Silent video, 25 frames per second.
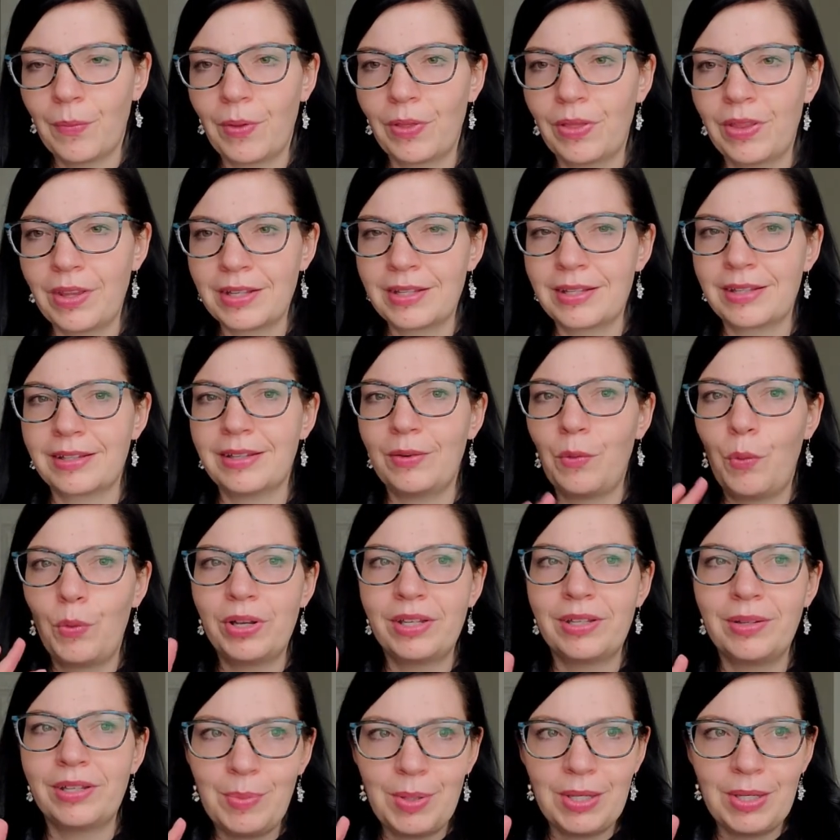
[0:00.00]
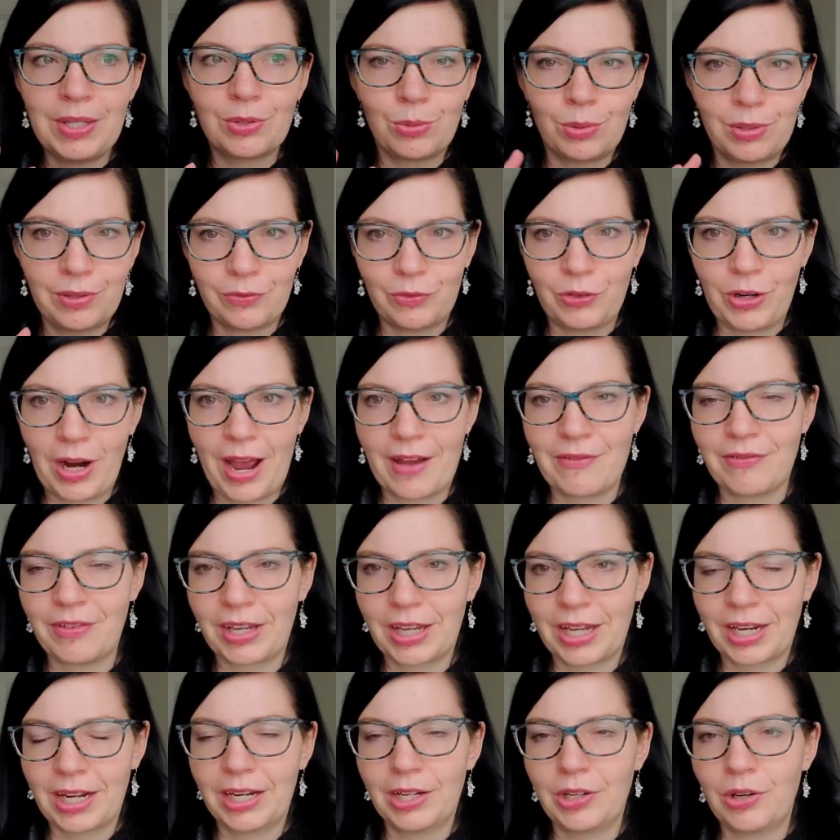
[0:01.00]
this is going to be sort of
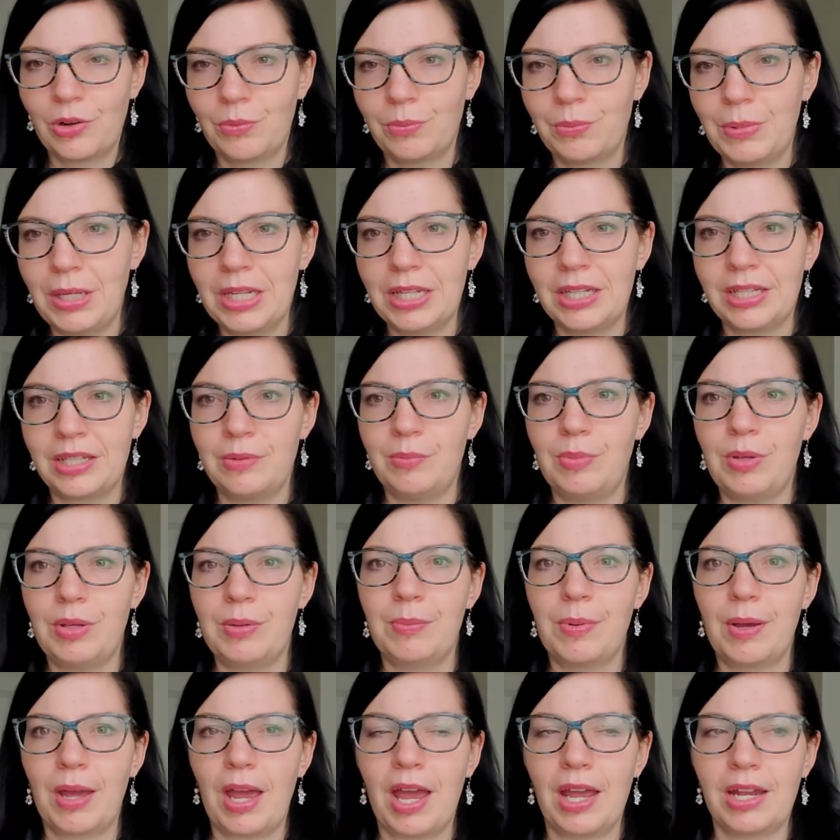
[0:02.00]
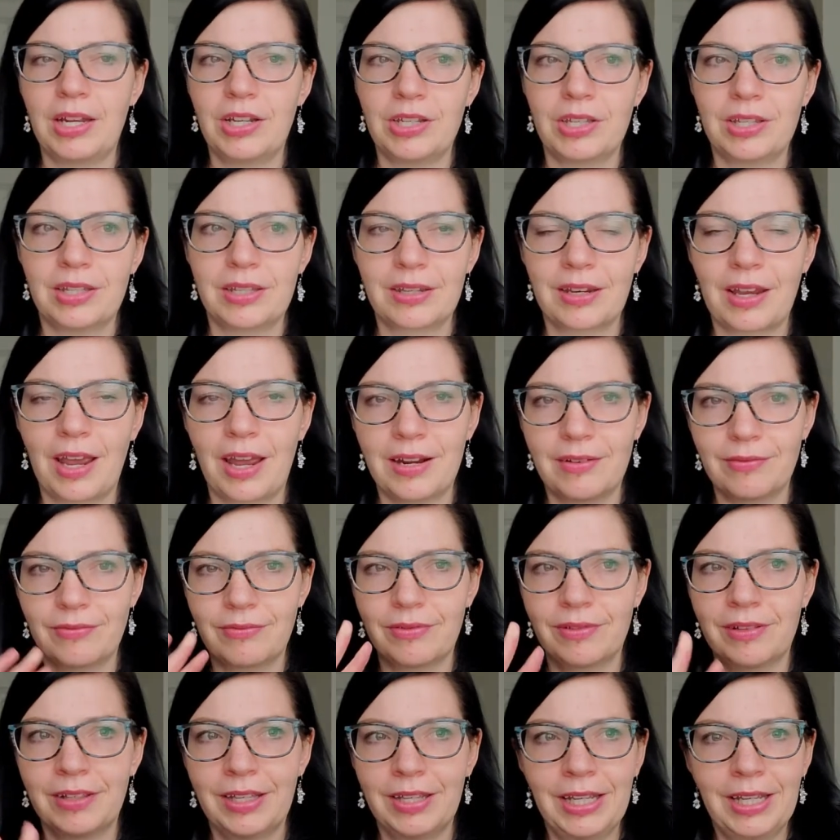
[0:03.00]
graphic, and I don't mean it to be, but I just kind of
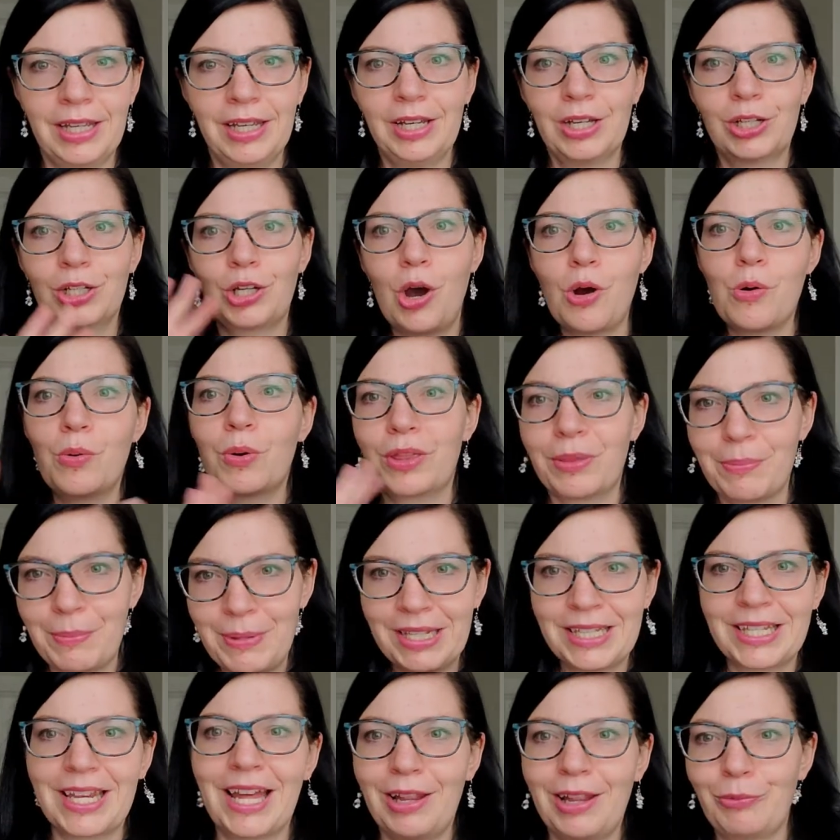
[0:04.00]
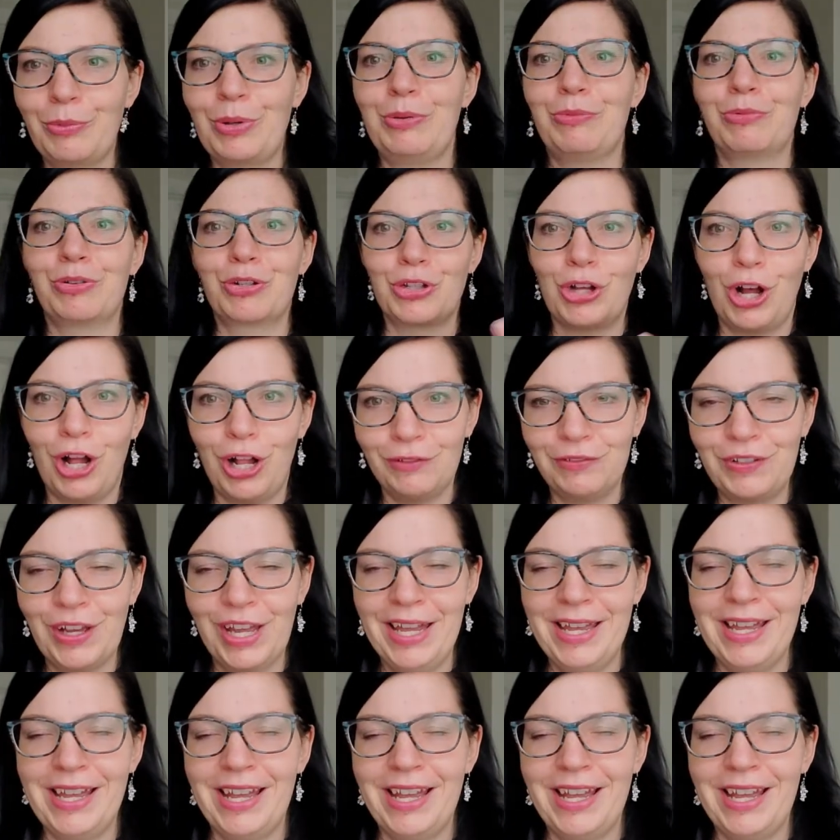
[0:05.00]
go with me till we resolve.